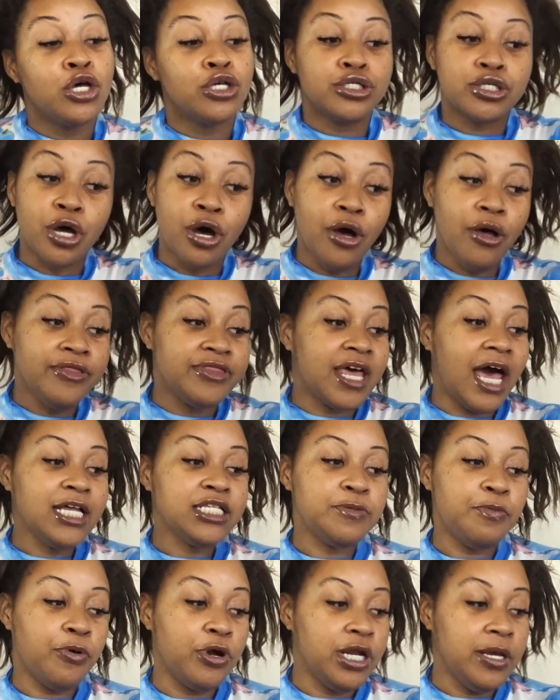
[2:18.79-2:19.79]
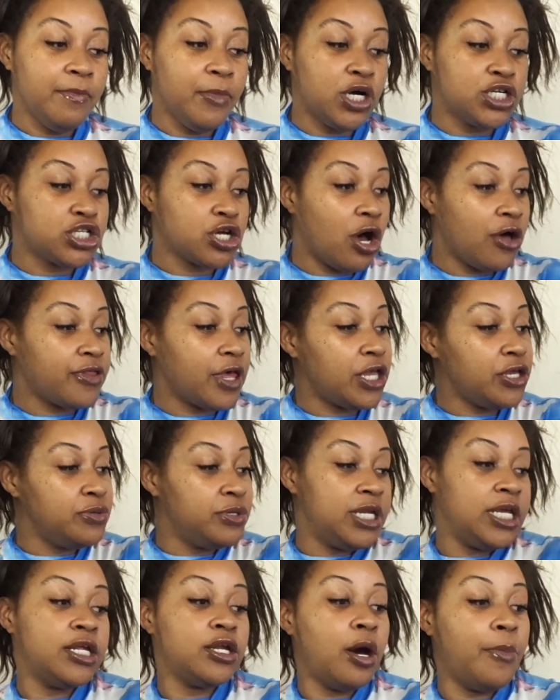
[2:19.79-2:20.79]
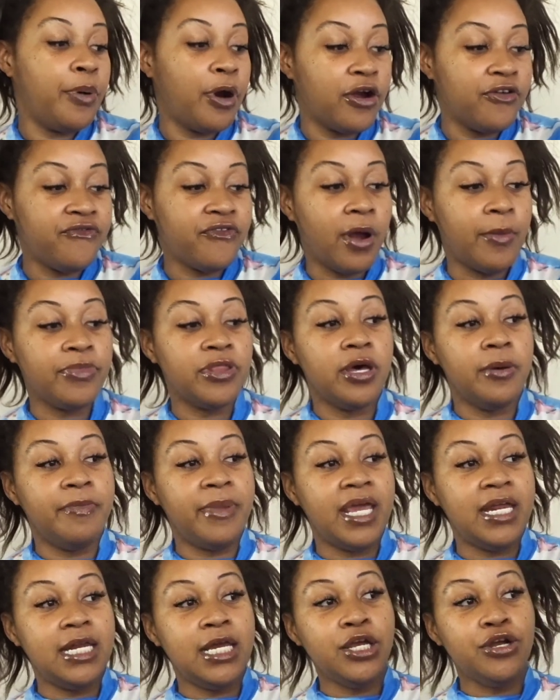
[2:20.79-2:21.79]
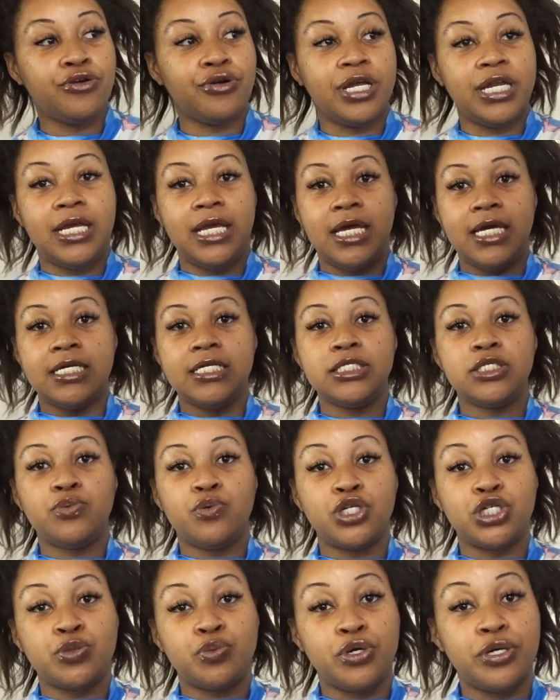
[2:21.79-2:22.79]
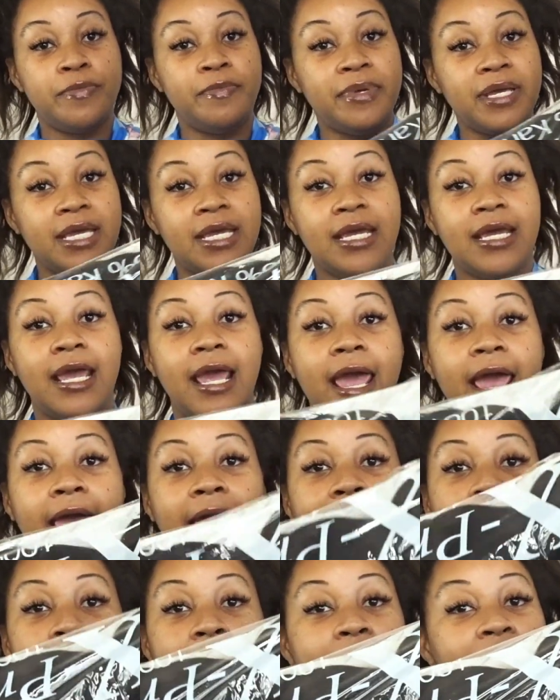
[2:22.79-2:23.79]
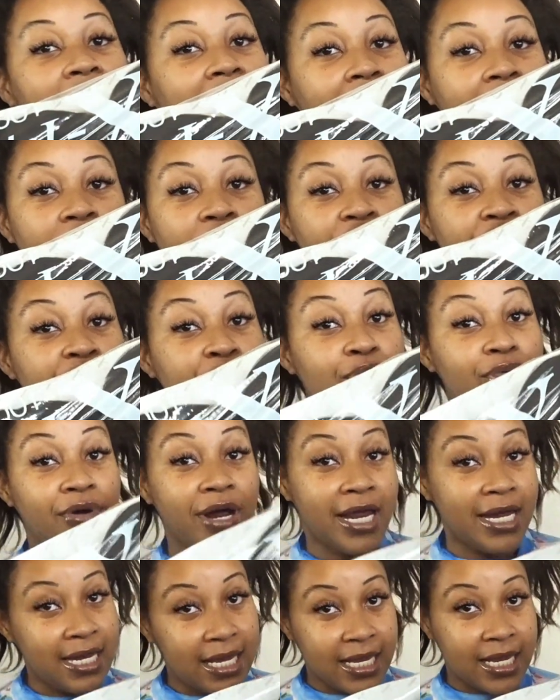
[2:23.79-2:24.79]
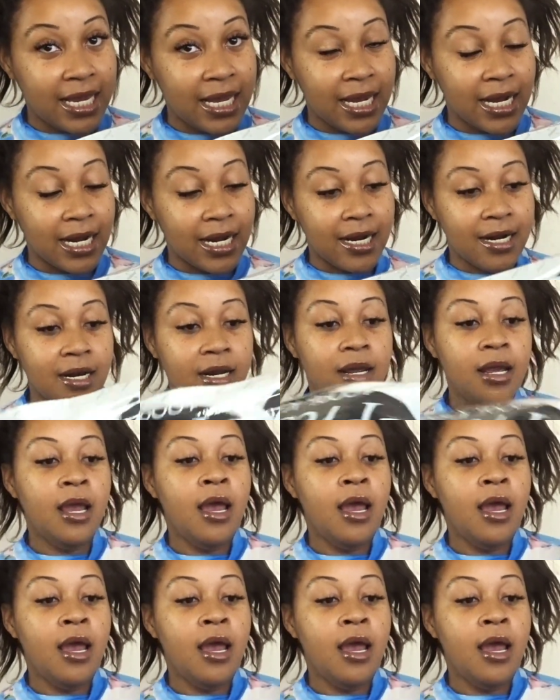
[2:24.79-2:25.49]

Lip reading: So that's pretty much all that you need, apart from the main ingredients, which would be a pack of braiding hair.